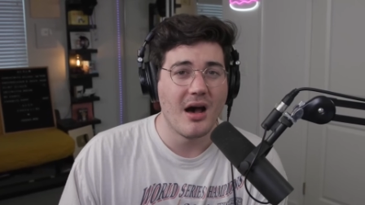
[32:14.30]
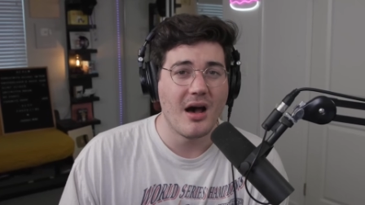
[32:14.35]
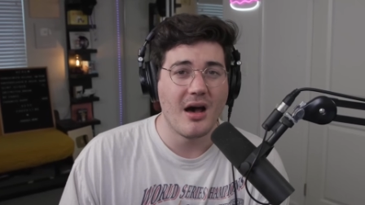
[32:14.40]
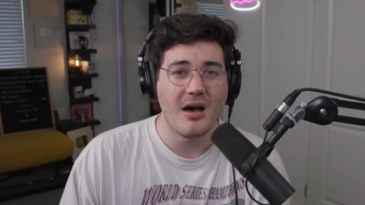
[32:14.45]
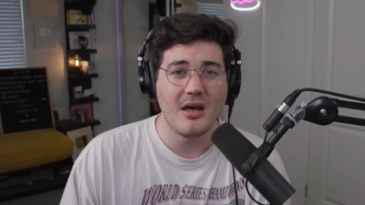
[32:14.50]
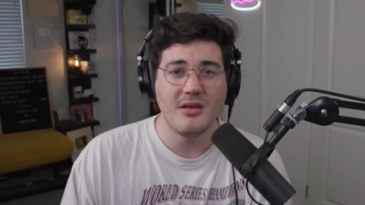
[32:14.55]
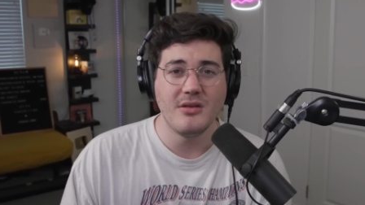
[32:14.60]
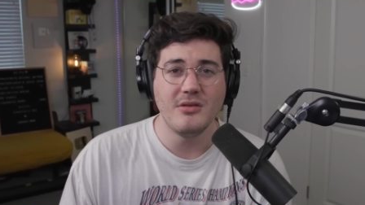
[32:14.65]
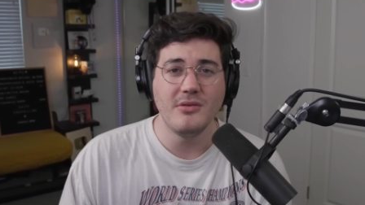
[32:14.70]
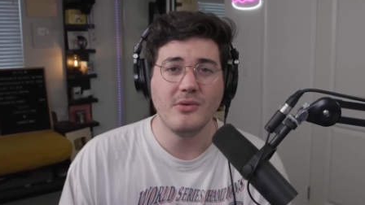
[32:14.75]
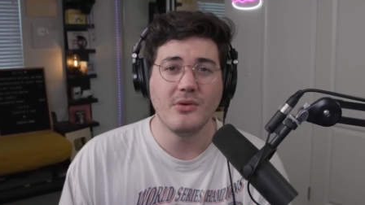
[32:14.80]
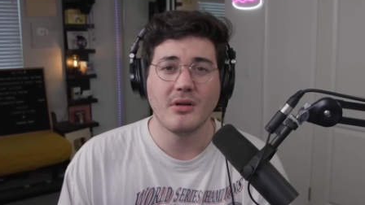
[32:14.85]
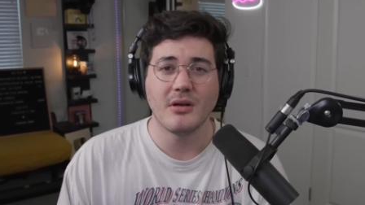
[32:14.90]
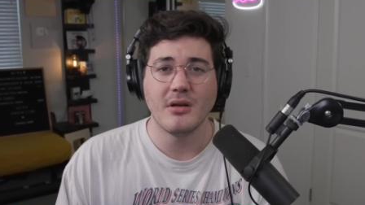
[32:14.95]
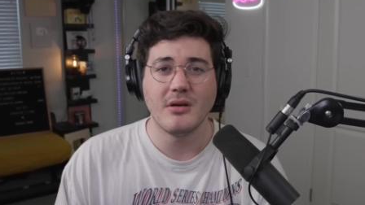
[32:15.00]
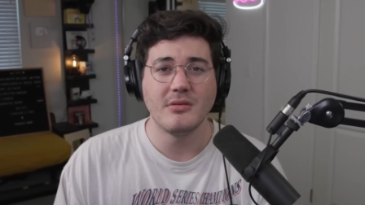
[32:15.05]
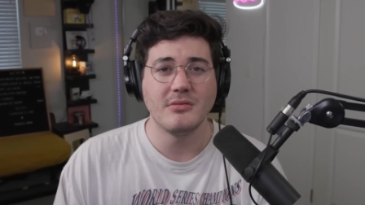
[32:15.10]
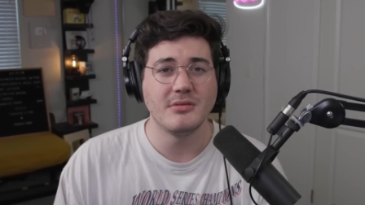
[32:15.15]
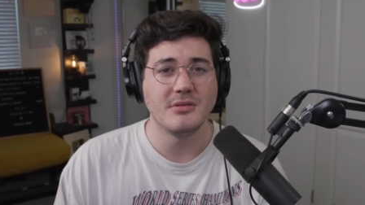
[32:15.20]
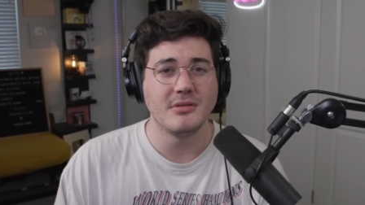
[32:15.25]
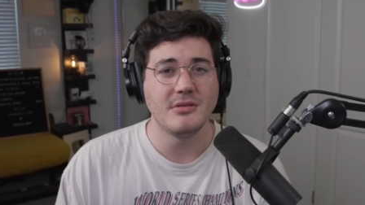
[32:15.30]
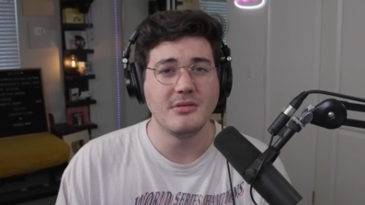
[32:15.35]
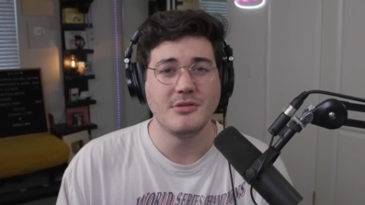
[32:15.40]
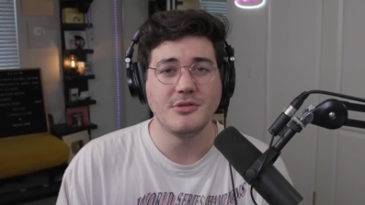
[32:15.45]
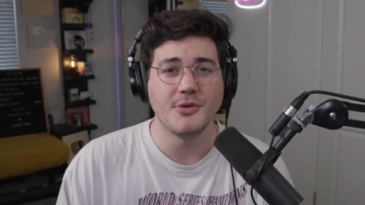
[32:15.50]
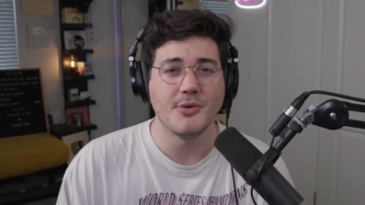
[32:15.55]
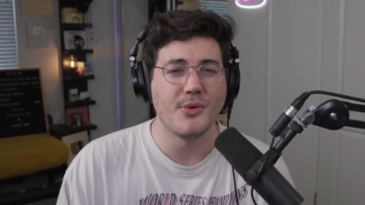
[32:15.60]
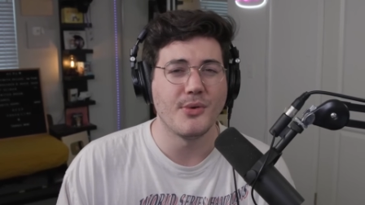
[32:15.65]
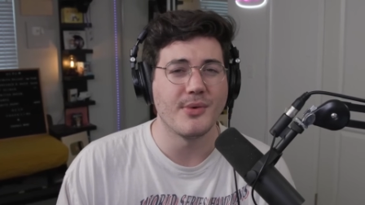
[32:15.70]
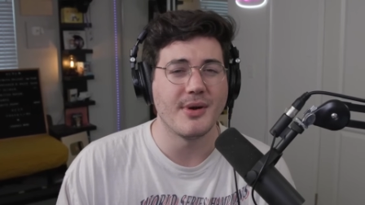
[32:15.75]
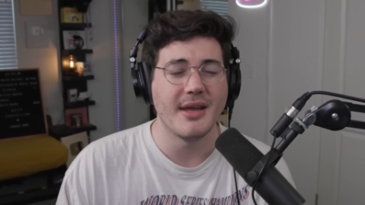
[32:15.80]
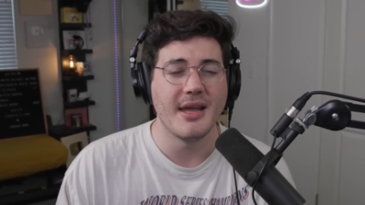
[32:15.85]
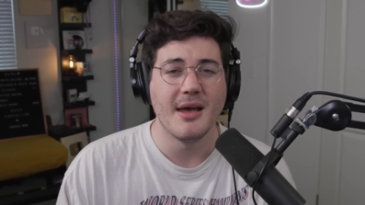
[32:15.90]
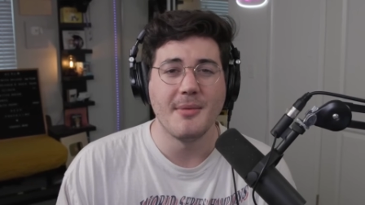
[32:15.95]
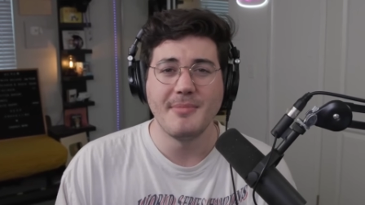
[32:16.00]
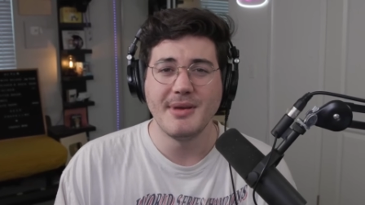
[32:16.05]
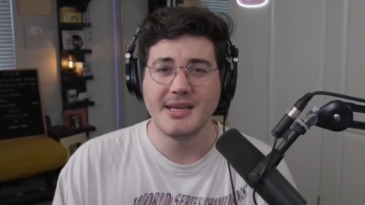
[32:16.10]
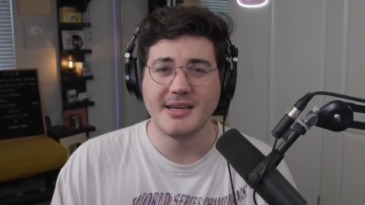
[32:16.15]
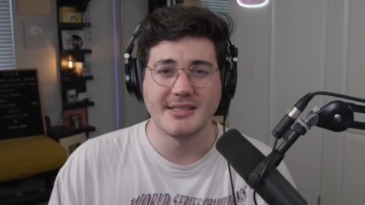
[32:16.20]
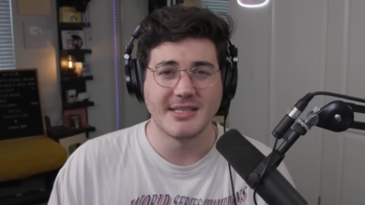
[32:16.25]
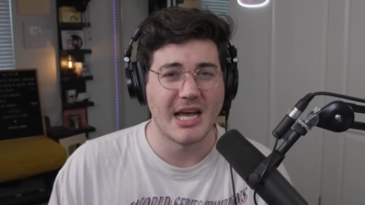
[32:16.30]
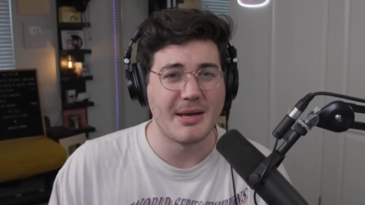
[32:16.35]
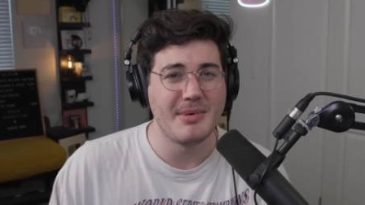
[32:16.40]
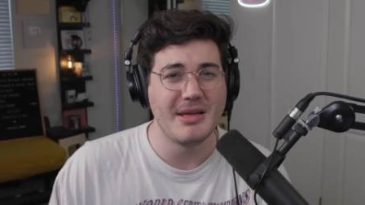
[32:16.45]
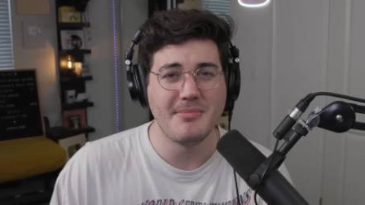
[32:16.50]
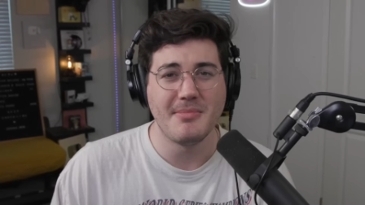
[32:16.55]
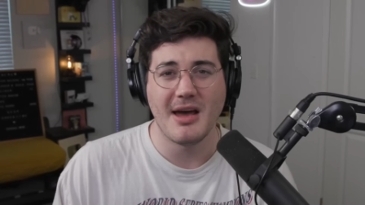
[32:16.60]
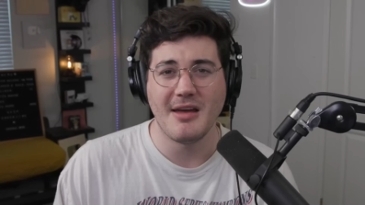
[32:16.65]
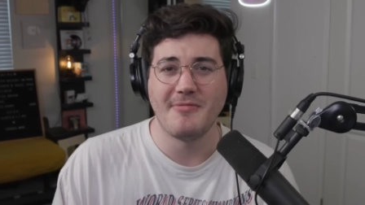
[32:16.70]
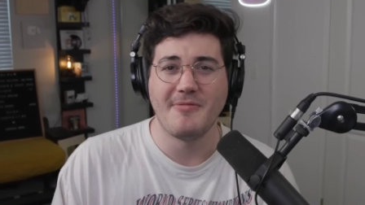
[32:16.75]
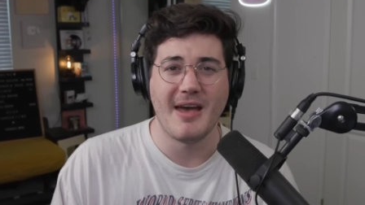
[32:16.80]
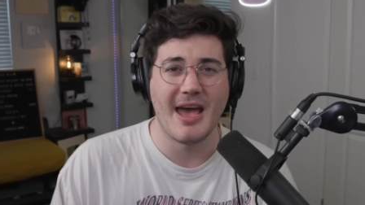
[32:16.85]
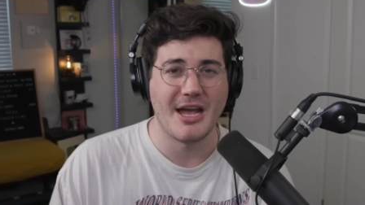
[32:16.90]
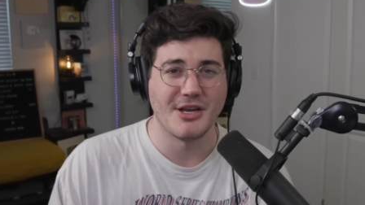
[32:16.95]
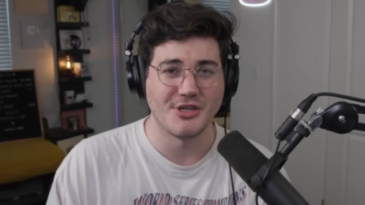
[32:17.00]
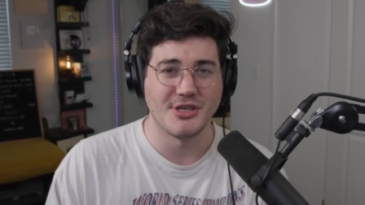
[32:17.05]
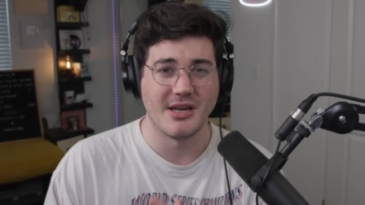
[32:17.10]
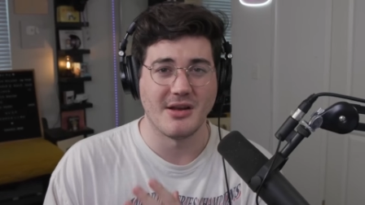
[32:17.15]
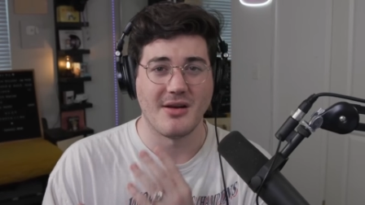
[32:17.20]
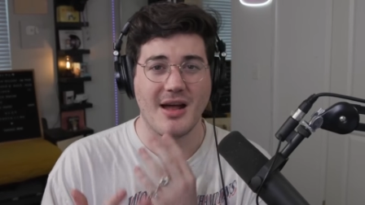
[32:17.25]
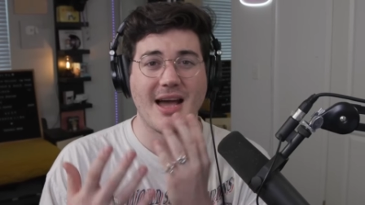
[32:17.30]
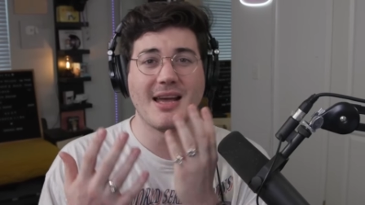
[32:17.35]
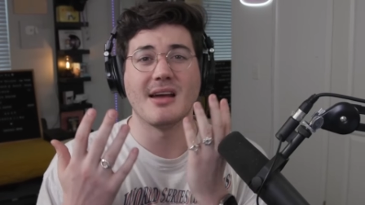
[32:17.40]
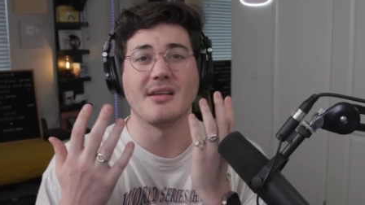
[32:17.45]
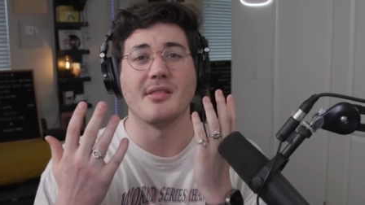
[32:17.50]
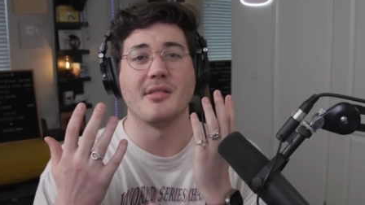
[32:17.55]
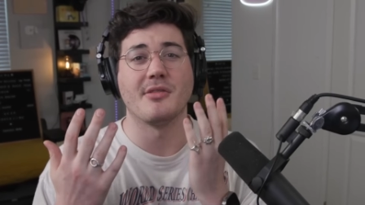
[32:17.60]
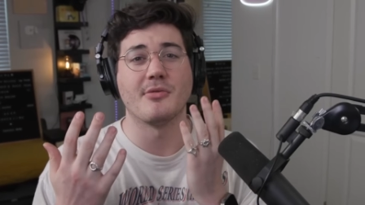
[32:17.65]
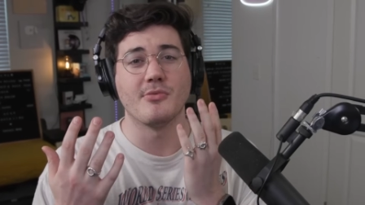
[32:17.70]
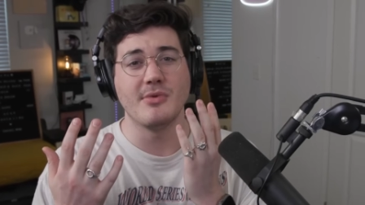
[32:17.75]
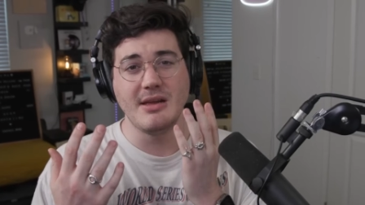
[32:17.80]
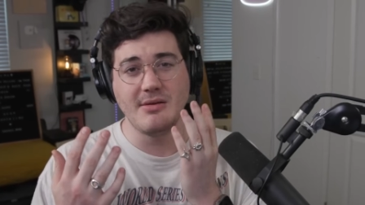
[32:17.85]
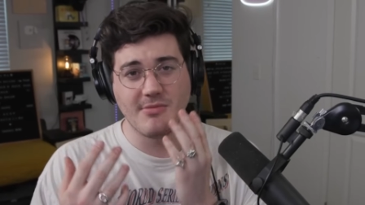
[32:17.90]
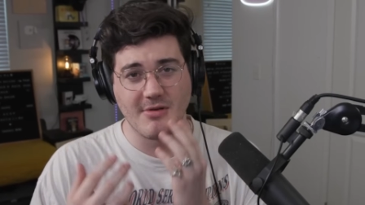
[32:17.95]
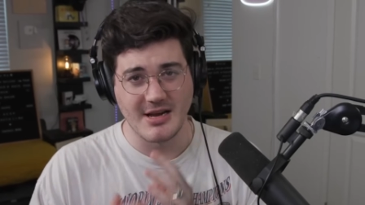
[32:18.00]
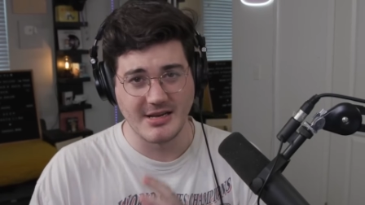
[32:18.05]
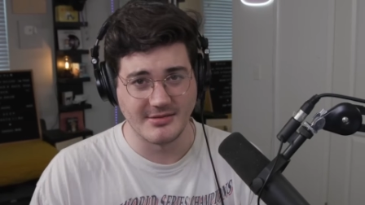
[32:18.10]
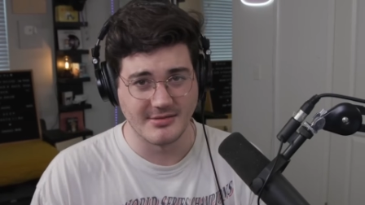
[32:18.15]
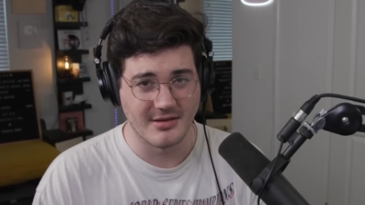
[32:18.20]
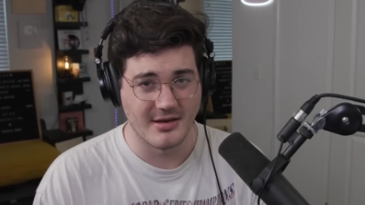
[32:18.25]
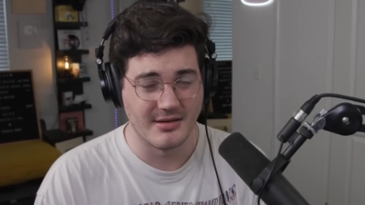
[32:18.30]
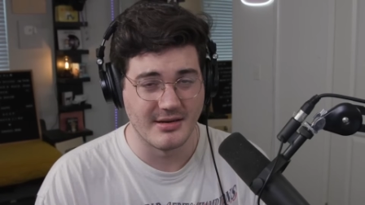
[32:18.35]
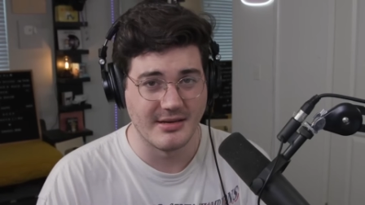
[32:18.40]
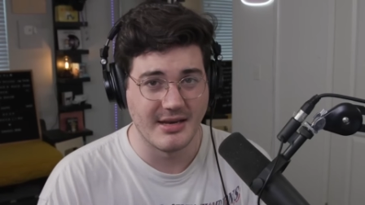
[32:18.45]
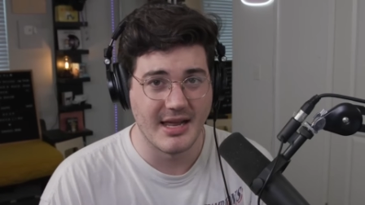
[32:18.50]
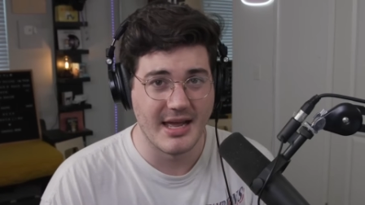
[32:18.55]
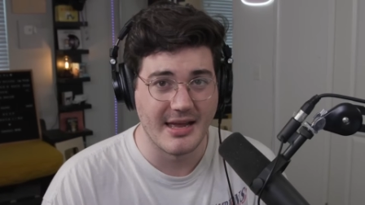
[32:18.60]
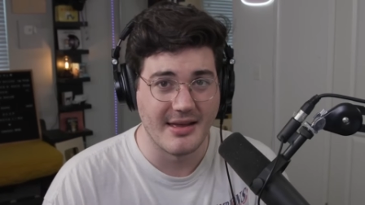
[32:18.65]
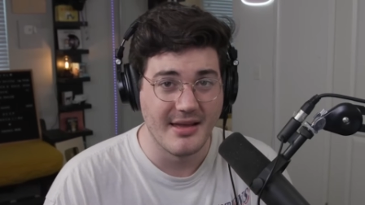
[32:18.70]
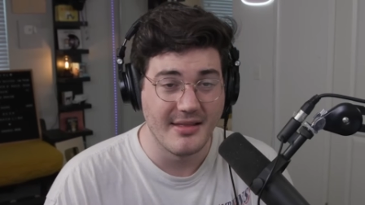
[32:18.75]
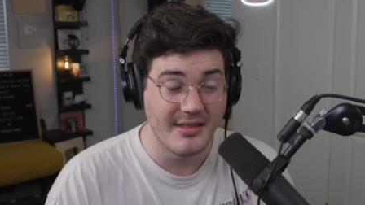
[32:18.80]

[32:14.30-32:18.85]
on new clothes and jewelry because I'm in my fashion hour. I got three rings on today.